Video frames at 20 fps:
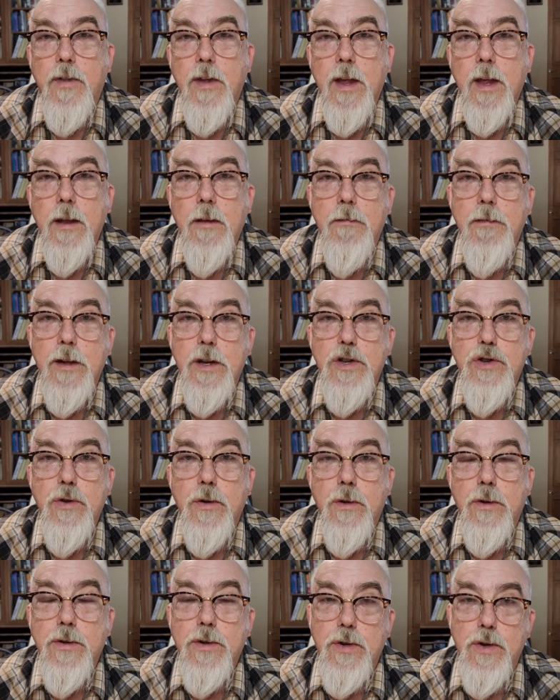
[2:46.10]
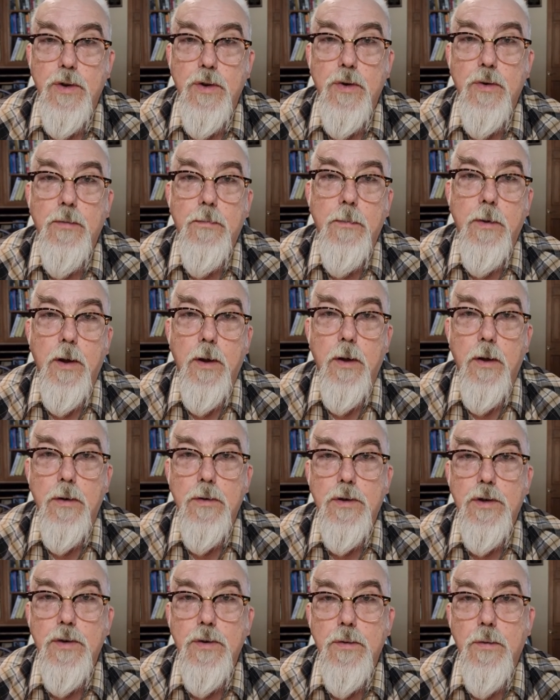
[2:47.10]
individual to
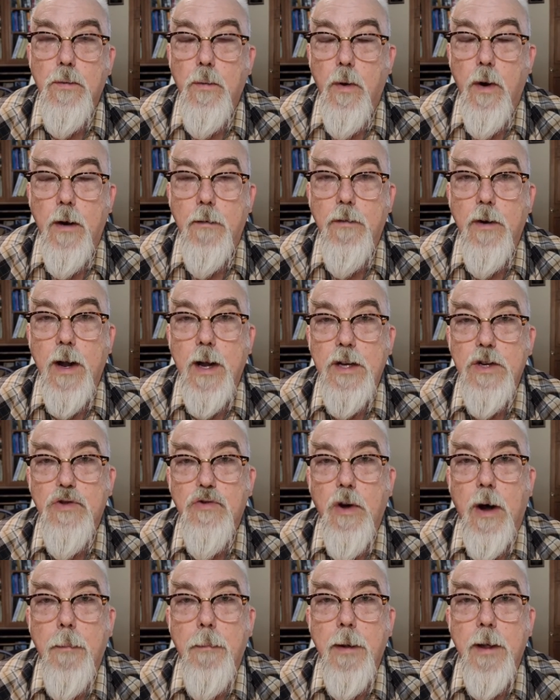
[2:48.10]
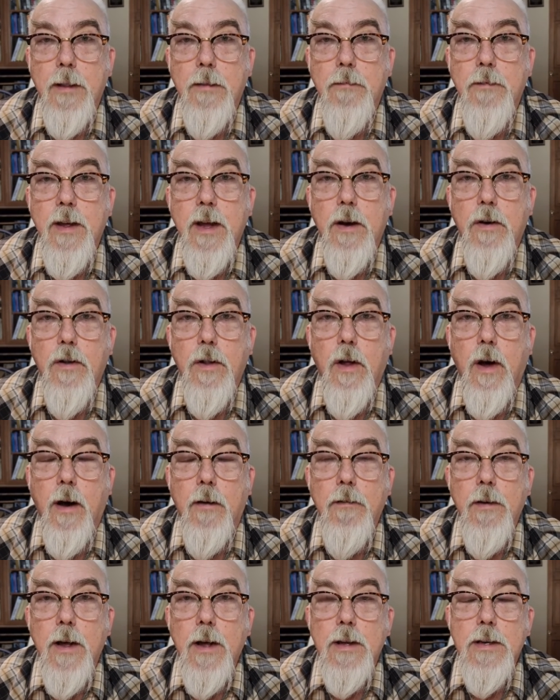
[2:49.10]
wherever he's dropping the vehicle off,